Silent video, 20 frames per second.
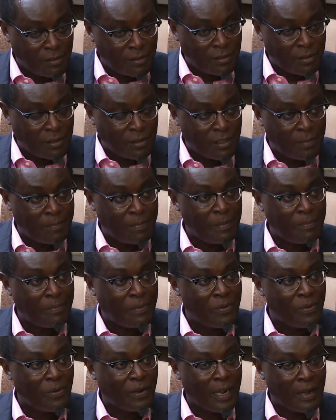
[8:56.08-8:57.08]
The
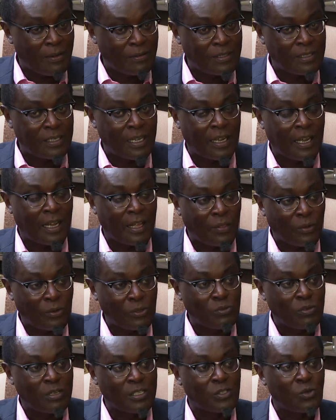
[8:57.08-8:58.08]
people who count are
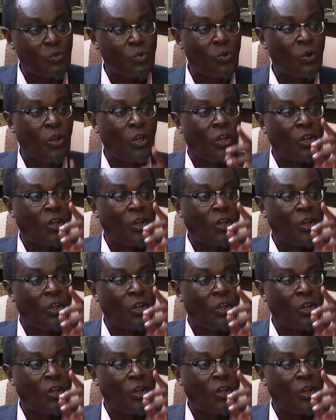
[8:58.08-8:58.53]
those ones who